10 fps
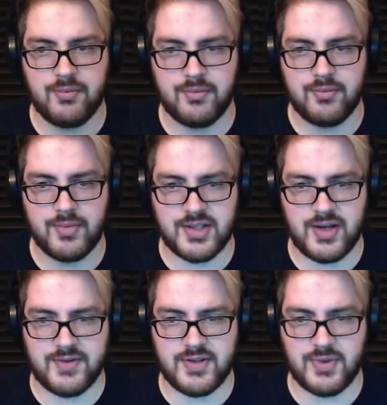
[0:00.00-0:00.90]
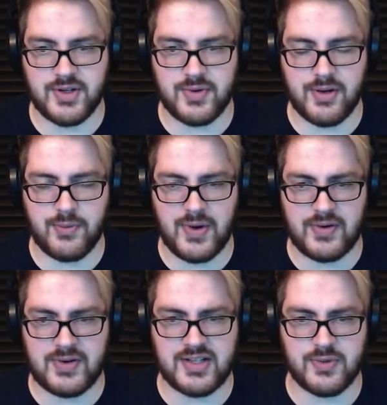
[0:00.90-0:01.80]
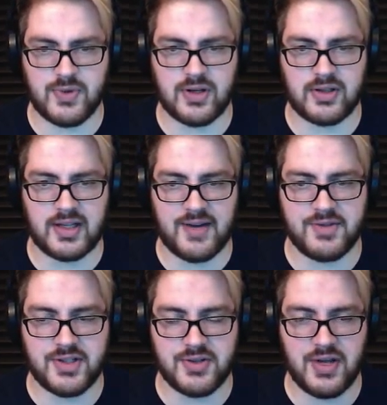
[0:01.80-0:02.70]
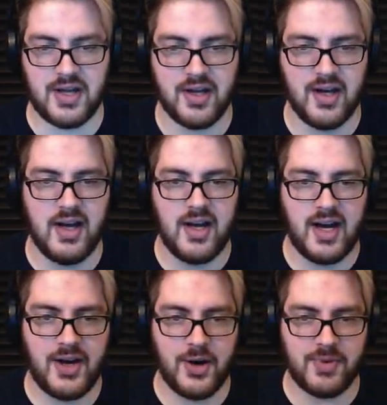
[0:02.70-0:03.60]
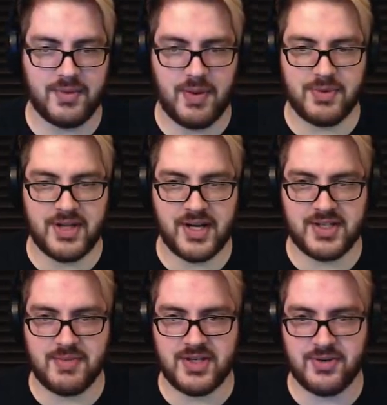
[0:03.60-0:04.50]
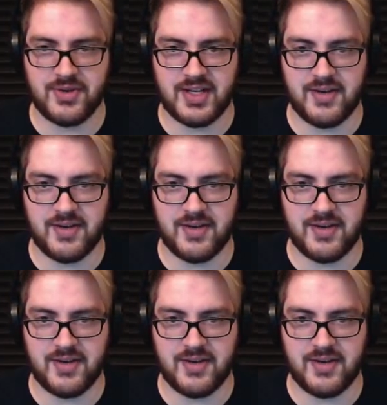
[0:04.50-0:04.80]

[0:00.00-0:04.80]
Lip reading: But so I have to do weird things at work. Like I have to do. I hope the people next to me don't think I'm